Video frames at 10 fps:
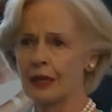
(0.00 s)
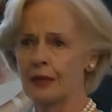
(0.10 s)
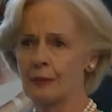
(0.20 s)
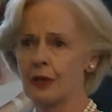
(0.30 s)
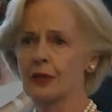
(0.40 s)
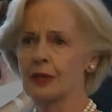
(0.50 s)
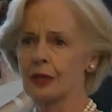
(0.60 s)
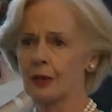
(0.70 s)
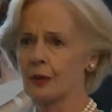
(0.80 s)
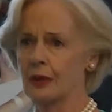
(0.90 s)

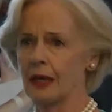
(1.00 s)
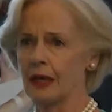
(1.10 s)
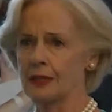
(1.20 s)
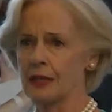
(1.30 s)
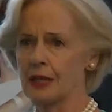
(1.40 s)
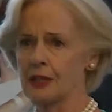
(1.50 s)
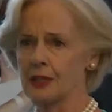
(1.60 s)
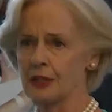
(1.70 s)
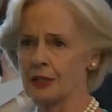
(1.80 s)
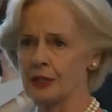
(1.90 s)
community
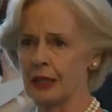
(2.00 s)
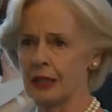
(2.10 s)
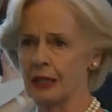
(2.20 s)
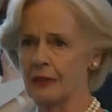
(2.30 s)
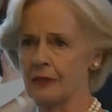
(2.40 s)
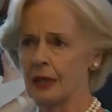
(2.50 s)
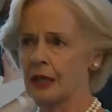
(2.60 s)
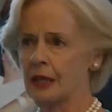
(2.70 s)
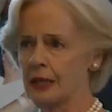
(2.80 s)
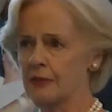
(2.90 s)
organisations that have
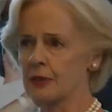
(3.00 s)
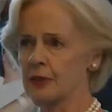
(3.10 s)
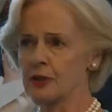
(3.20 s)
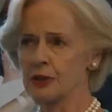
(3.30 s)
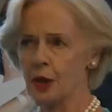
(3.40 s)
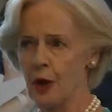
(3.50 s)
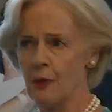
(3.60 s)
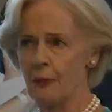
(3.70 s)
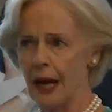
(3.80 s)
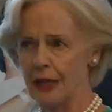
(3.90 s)
given
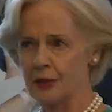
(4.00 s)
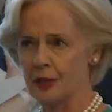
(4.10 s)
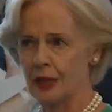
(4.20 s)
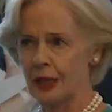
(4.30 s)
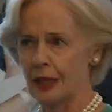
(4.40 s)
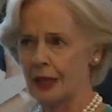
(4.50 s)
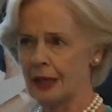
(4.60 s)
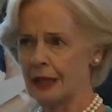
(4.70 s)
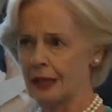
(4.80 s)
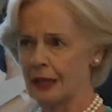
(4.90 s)
so much
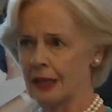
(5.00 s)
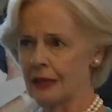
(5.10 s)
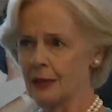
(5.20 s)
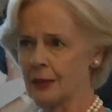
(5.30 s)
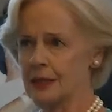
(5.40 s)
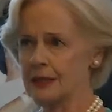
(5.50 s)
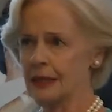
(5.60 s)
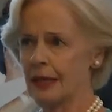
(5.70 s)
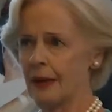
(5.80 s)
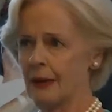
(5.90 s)
in
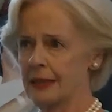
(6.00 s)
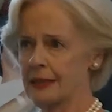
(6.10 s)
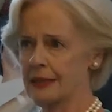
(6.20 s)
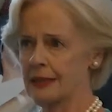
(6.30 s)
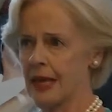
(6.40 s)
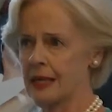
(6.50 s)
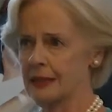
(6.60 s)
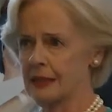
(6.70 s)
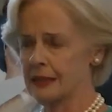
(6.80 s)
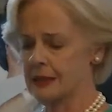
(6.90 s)
increasing our
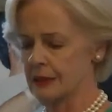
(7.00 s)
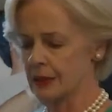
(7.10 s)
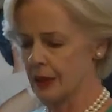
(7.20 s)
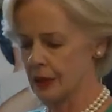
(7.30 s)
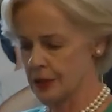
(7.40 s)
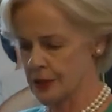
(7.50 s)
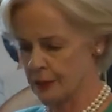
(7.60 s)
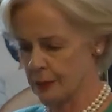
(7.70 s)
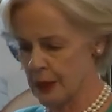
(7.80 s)
understandings and knowledge of